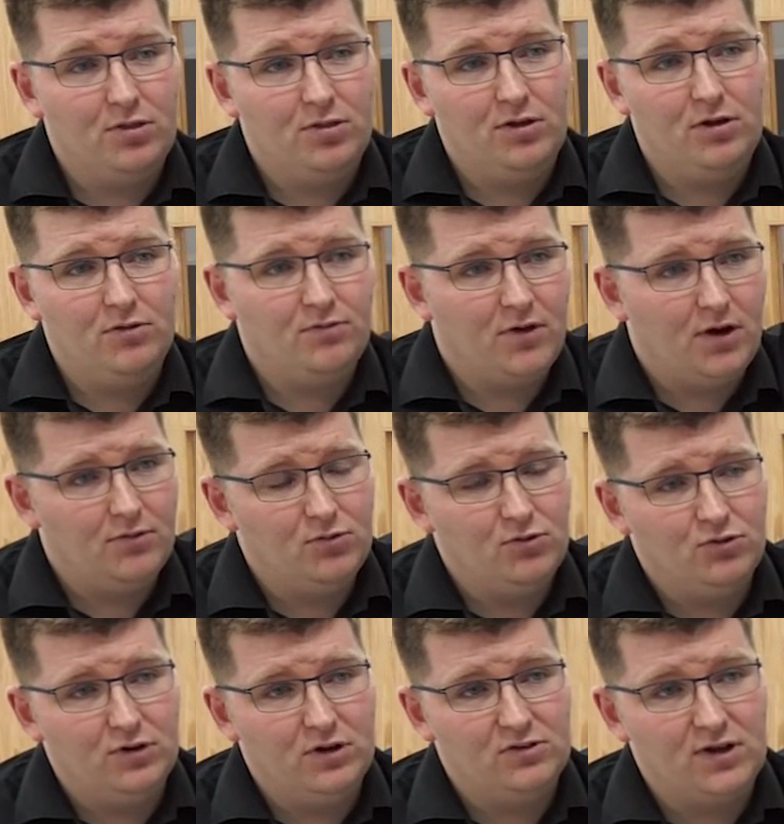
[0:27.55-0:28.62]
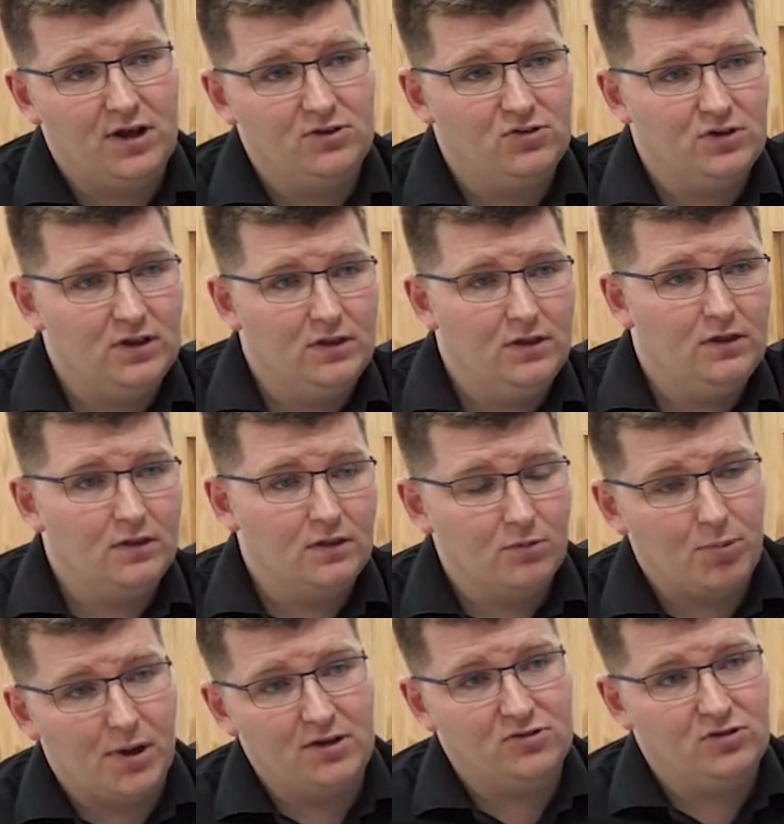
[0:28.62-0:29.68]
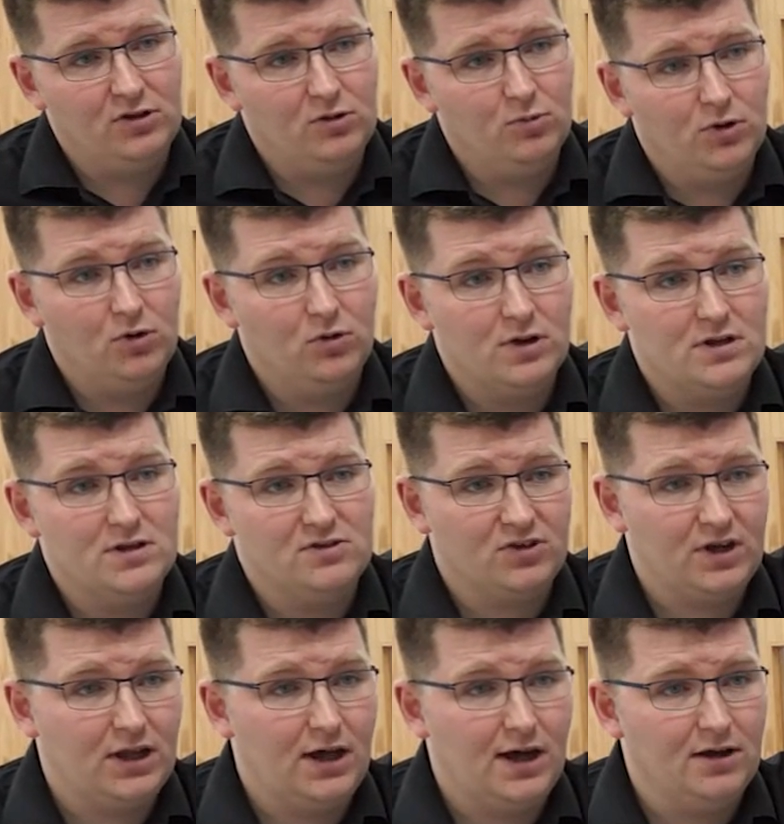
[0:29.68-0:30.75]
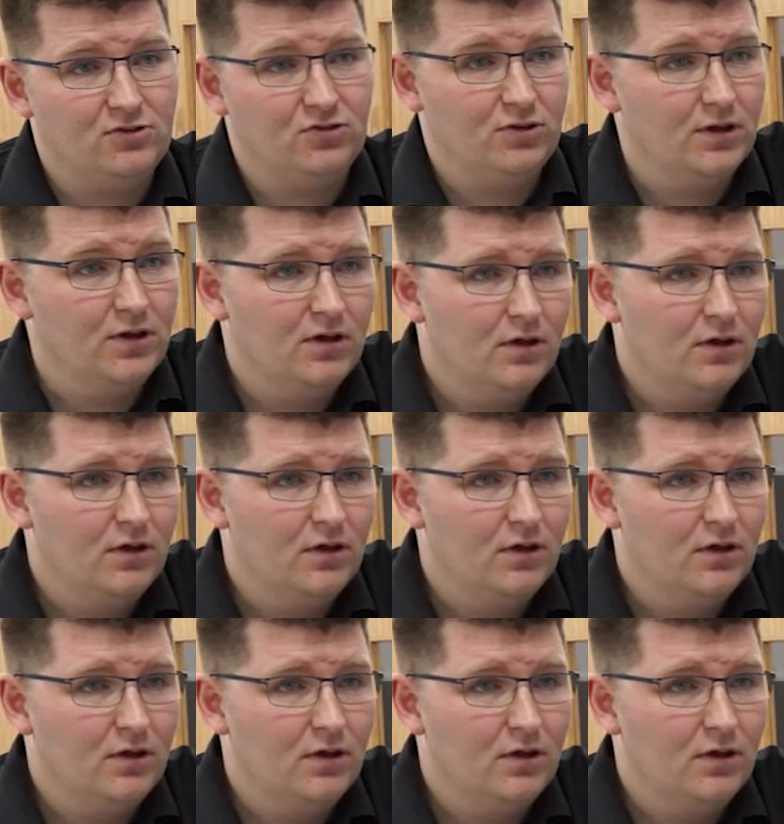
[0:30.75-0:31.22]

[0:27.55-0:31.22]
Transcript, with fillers: 3500 is actually the best in the world in its class.